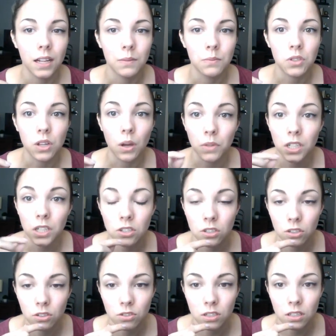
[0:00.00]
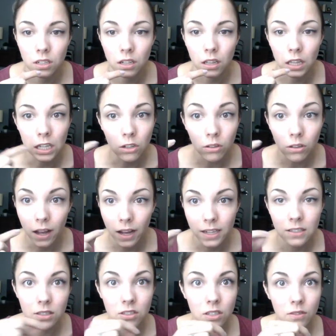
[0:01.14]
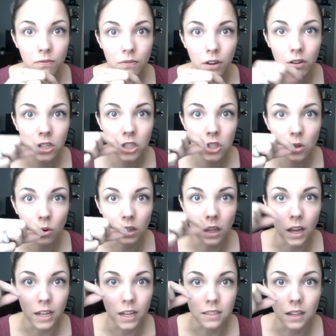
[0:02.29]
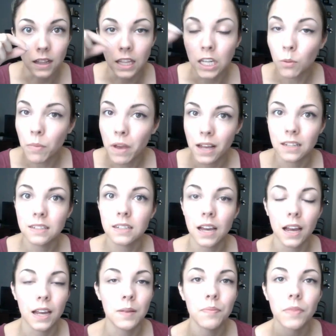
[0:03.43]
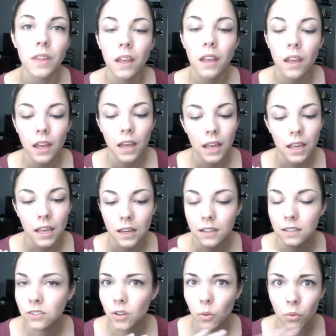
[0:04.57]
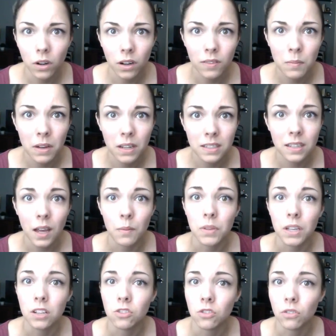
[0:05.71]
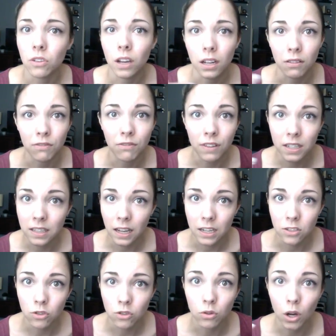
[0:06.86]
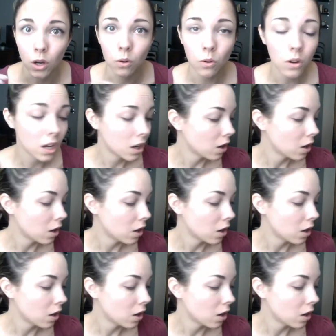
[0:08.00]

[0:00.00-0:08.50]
So I'm going to do just little lines, just very short lines, a little bit at a time, and don't worry if you mess up because you can kind of fix it as you go.